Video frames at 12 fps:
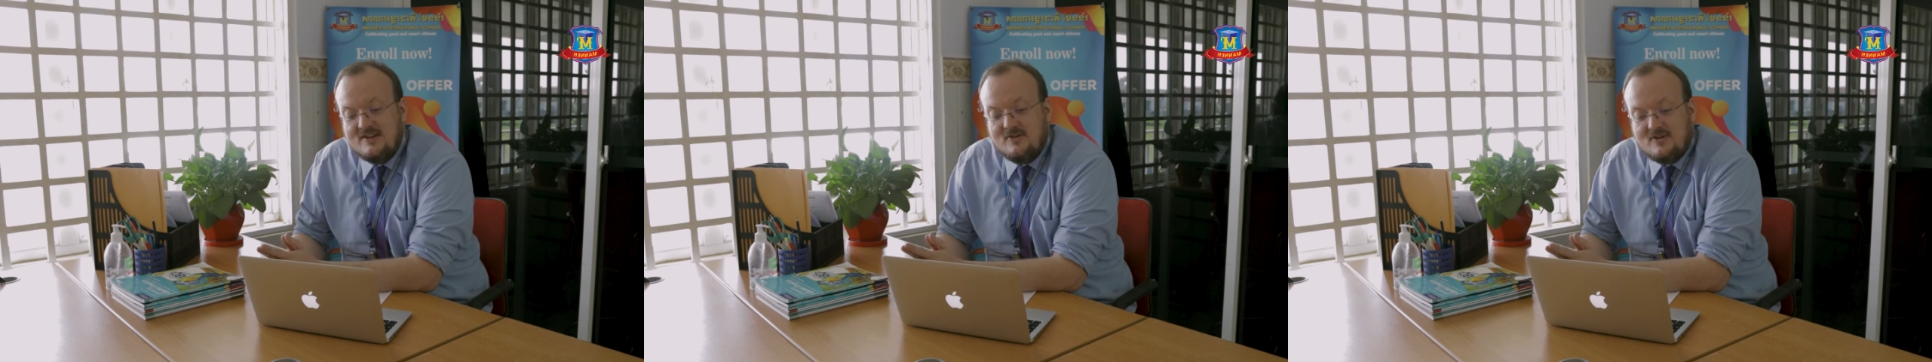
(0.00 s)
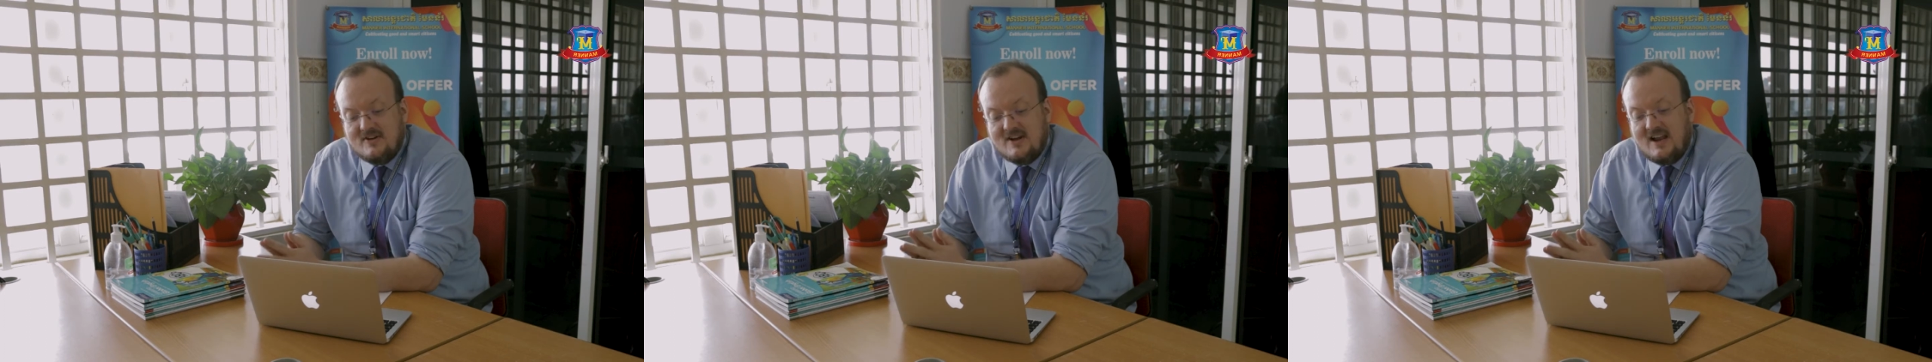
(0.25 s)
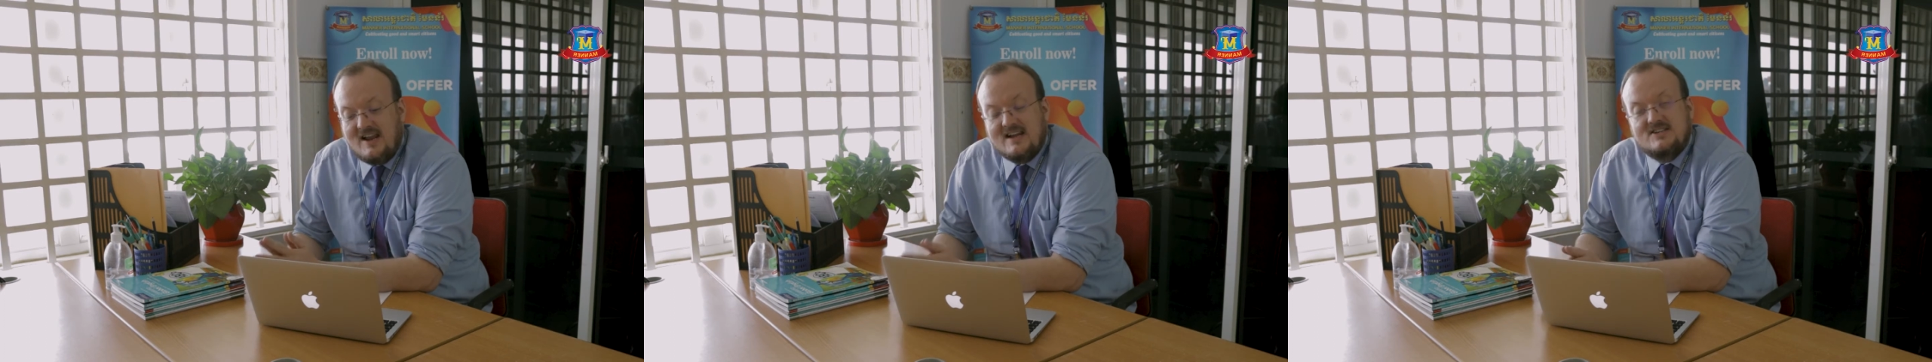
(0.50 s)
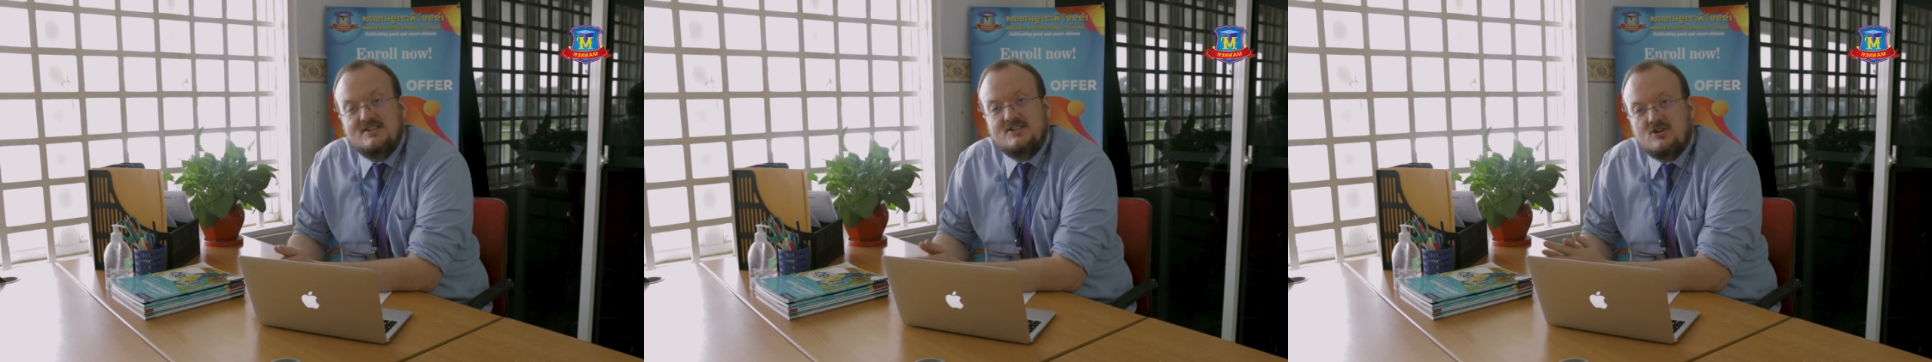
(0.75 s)
You can
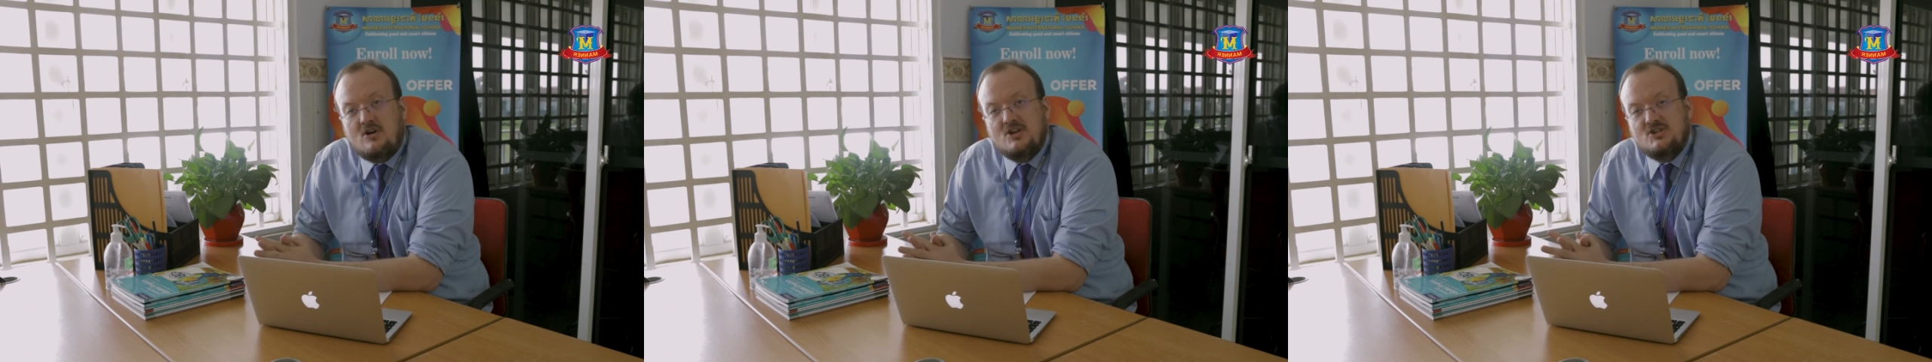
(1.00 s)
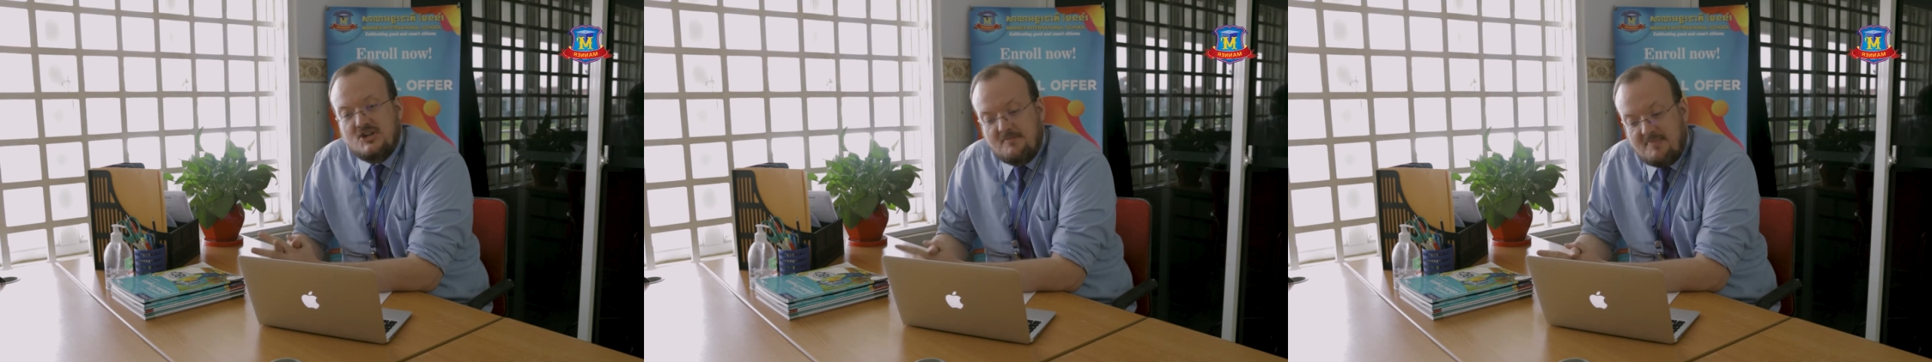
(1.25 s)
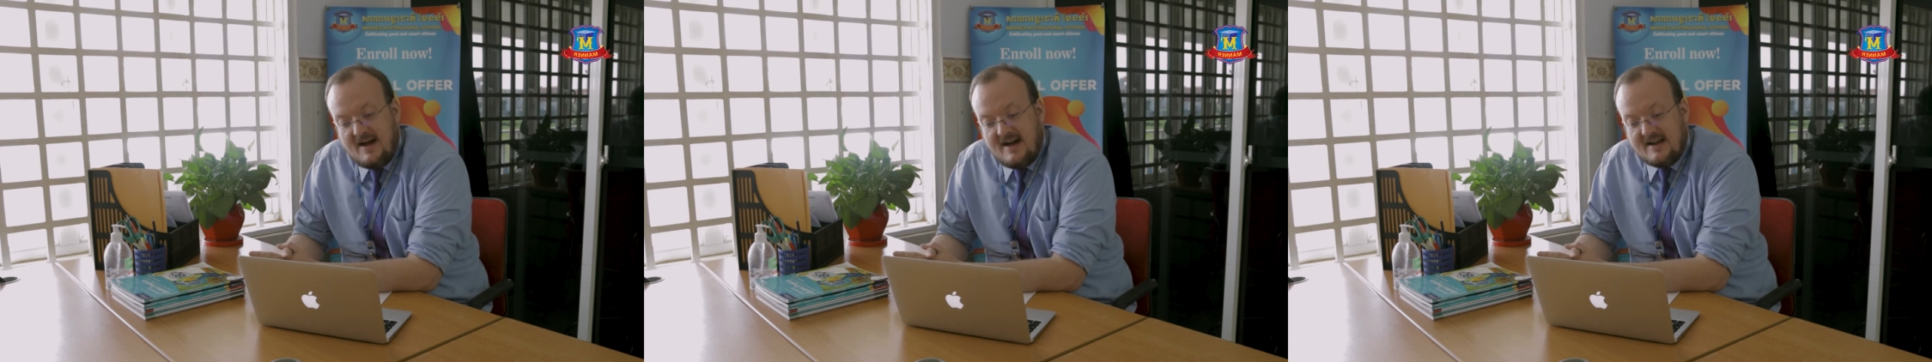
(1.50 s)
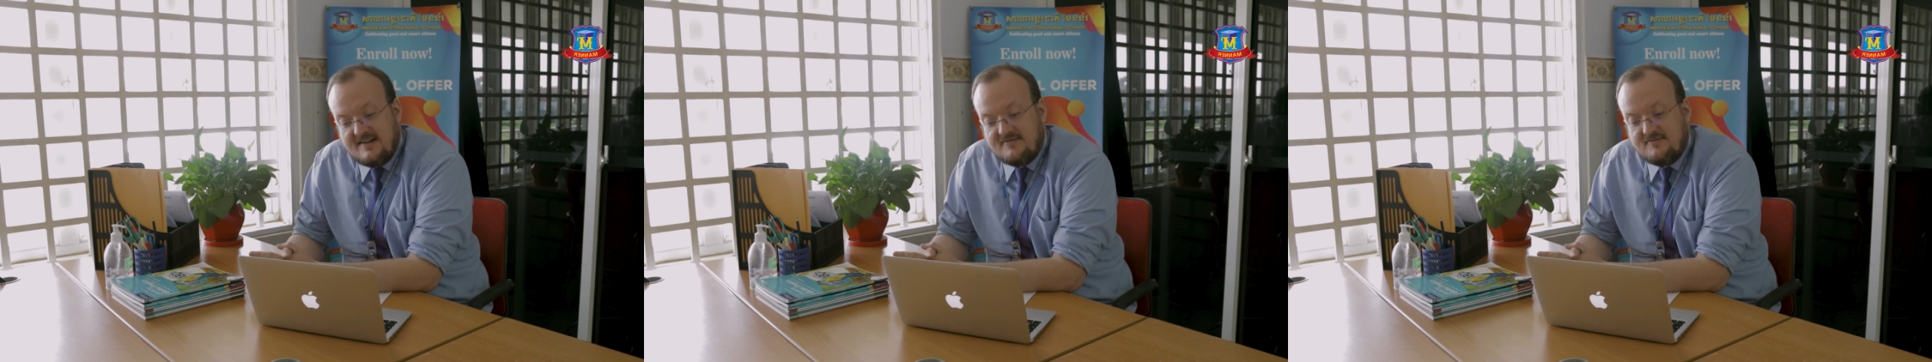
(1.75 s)
collect a scholarship pack